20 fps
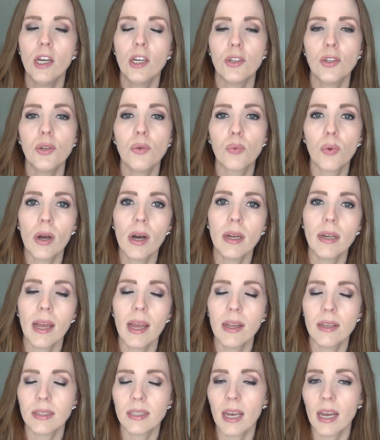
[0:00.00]
to run
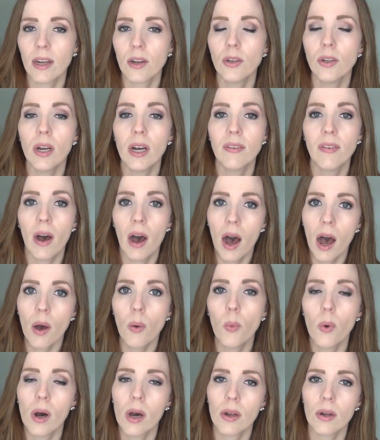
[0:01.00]
a cycle of
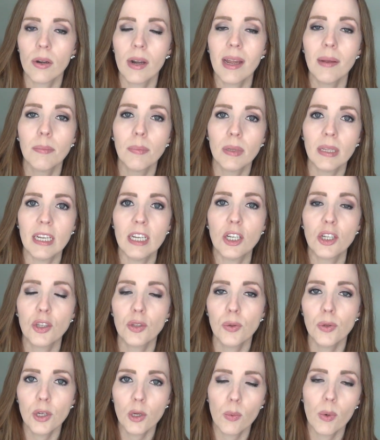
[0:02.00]
hot water and bleach
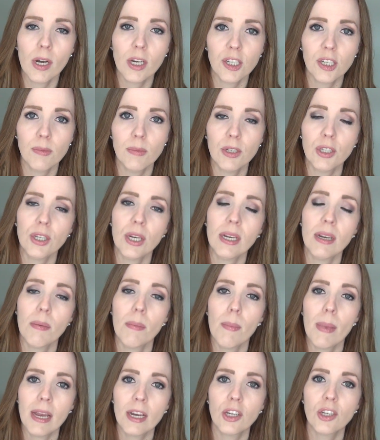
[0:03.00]
through your washing machine to
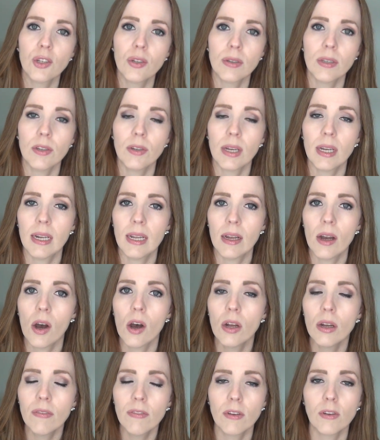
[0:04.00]
make sure that you're getting
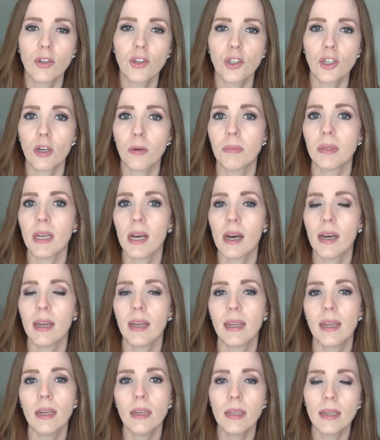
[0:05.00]
all of those germs out
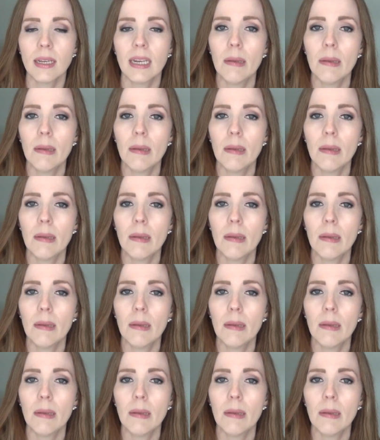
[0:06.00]
and killing